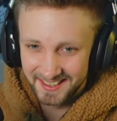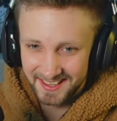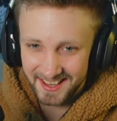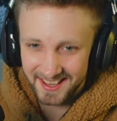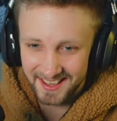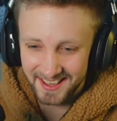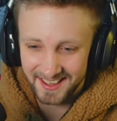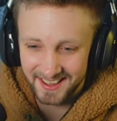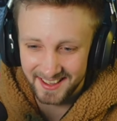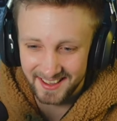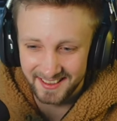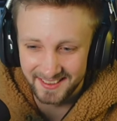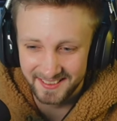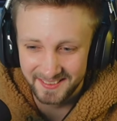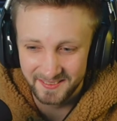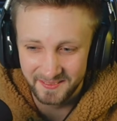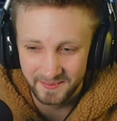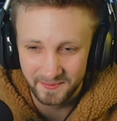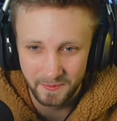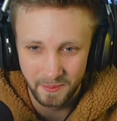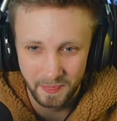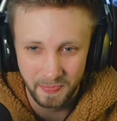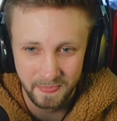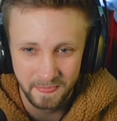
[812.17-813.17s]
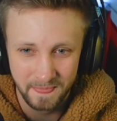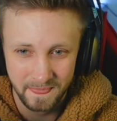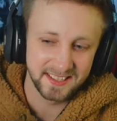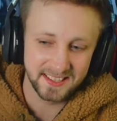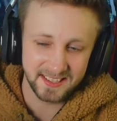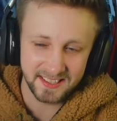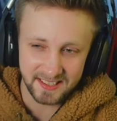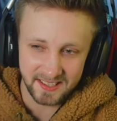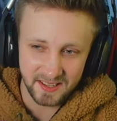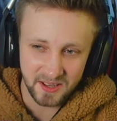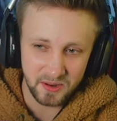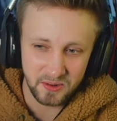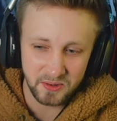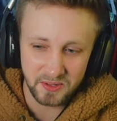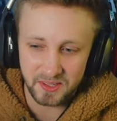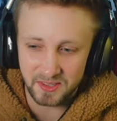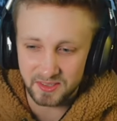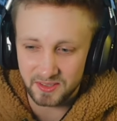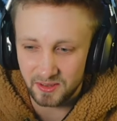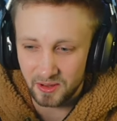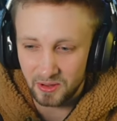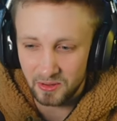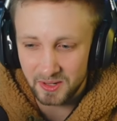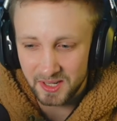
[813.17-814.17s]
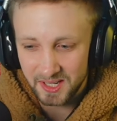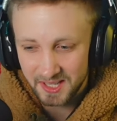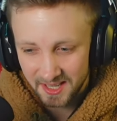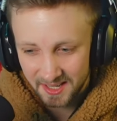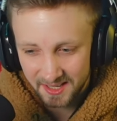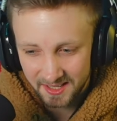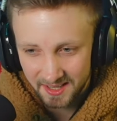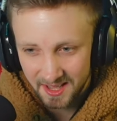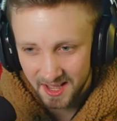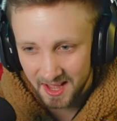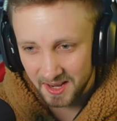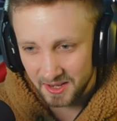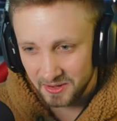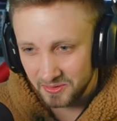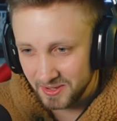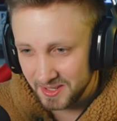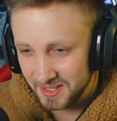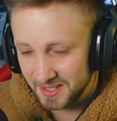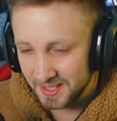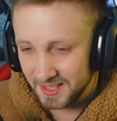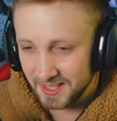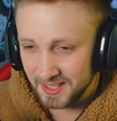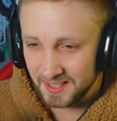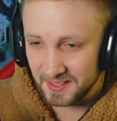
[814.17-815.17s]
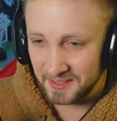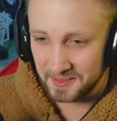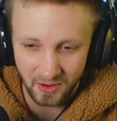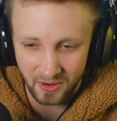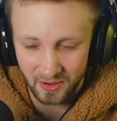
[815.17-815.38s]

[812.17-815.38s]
Yeah. Zuko. See how he's slowly getting angry again?